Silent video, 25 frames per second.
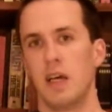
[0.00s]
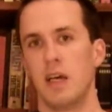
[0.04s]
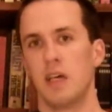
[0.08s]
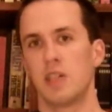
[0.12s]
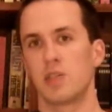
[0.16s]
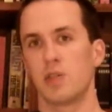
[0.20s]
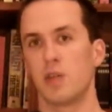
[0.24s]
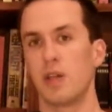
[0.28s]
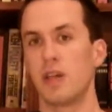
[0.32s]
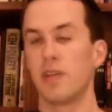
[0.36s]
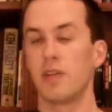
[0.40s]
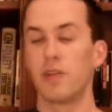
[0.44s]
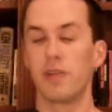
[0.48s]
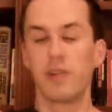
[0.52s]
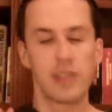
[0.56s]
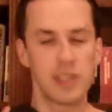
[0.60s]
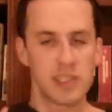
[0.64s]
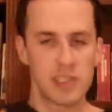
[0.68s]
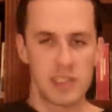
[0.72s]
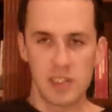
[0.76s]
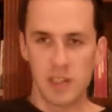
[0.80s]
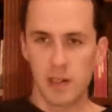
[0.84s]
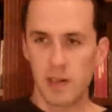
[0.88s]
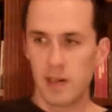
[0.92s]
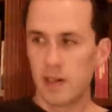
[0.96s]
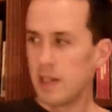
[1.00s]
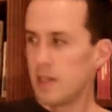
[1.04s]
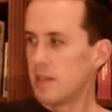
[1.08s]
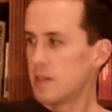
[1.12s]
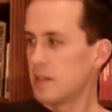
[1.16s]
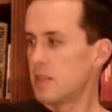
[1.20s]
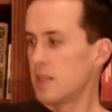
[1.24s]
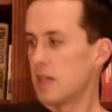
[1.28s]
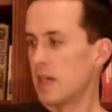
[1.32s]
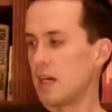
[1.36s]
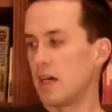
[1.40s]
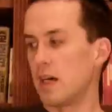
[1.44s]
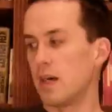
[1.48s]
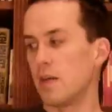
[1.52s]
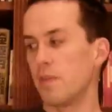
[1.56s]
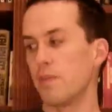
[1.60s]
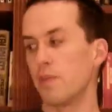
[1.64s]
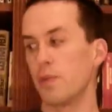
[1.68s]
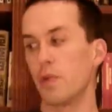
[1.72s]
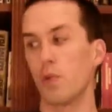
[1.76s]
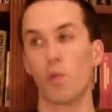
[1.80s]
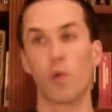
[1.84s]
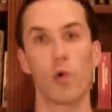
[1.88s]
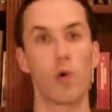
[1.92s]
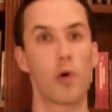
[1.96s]
So either this series,
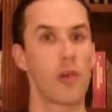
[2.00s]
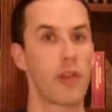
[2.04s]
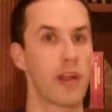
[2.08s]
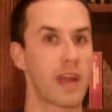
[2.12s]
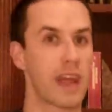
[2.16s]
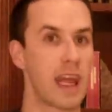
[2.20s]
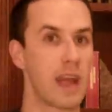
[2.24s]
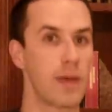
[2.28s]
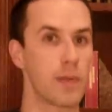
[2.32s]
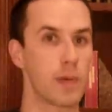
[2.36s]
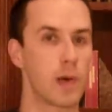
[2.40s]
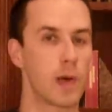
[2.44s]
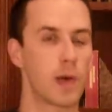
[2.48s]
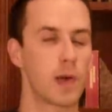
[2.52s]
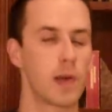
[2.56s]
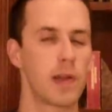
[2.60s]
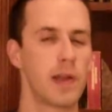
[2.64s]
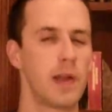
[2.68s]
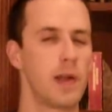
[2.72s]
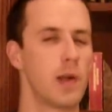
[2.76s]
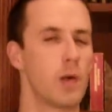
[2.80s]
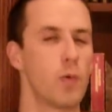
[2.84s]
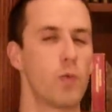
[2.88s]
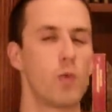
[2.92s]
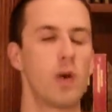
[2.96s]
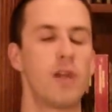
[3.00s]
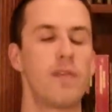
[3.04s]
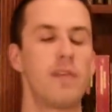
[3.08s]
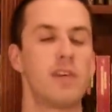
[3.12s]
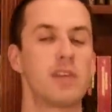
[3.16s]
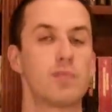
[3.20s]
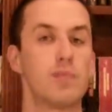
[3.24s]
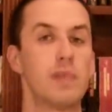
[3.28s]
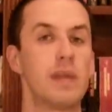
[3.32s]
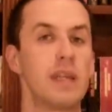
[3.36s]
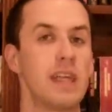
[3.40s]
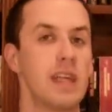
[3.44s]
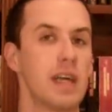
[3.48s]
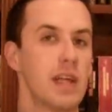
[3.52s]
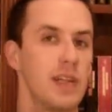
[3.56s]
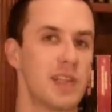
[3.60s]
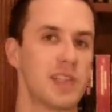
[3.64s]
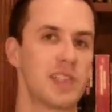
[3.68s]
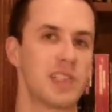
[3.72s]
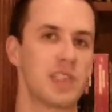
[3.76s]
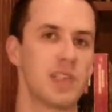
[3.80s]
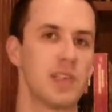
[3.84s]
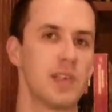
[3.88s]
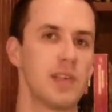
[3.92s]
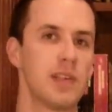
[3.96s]
The War That Came Early, or one of his many other
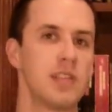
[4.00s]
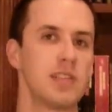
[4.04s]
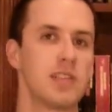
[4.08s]
series.